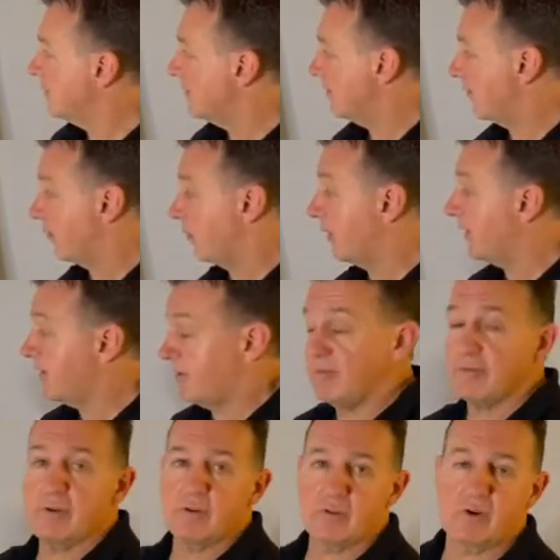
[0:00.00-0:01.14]
three
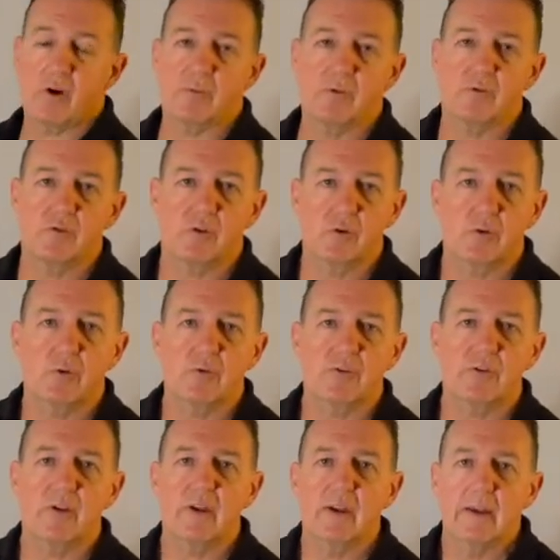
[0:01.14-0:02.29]
different types of
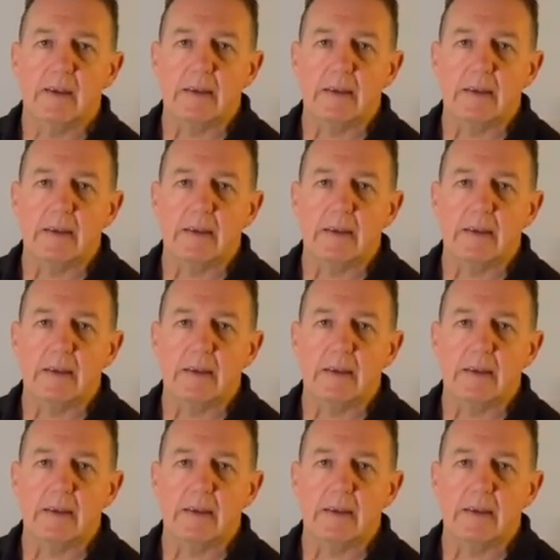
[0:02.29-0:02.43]
tools.